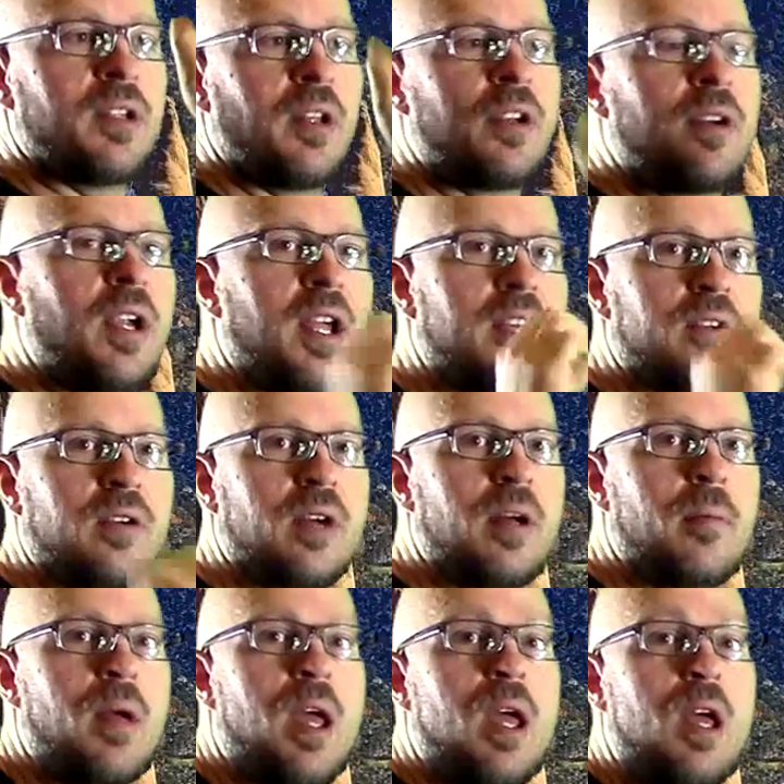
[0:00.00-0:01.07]
underhand
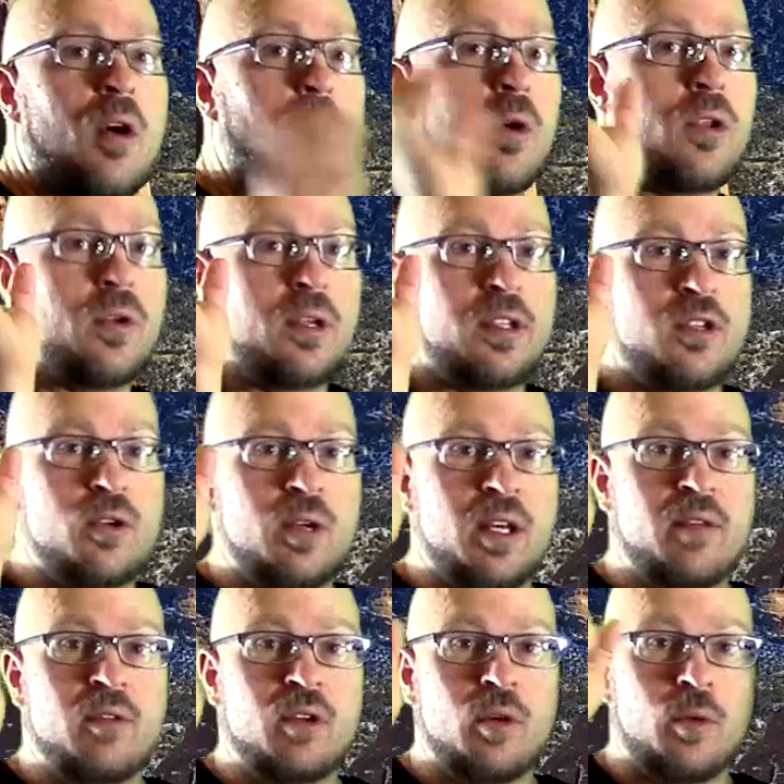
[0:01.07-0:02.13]
grip, or you, you can
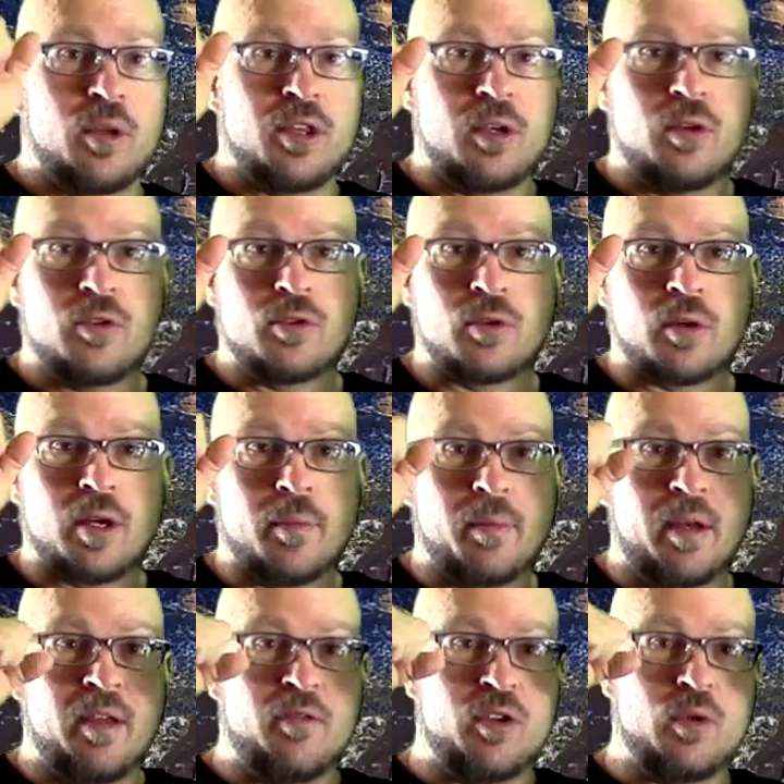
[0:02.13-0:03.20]
even do it with a neutral grip
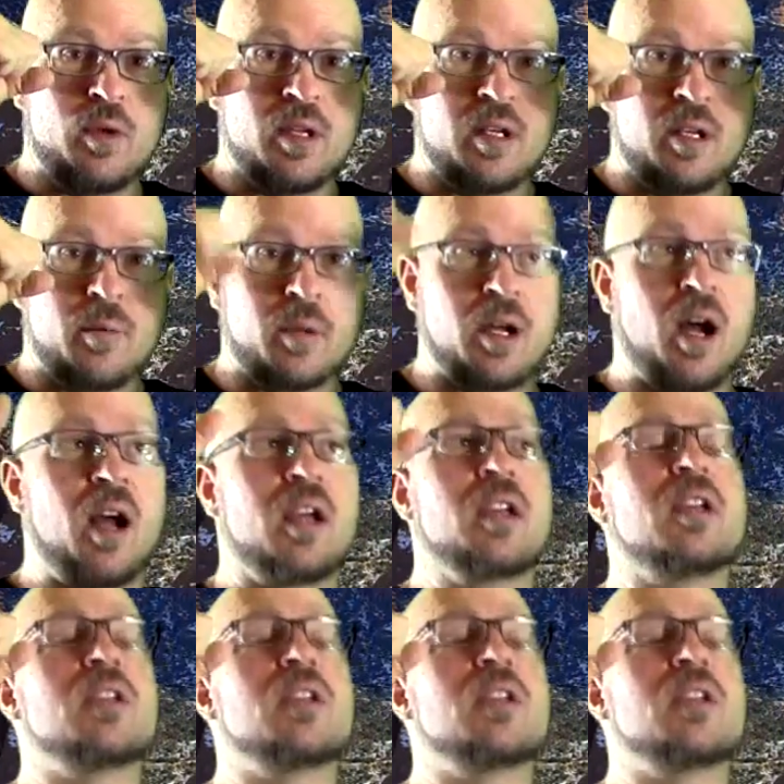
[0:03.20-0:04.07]
if you end up cocking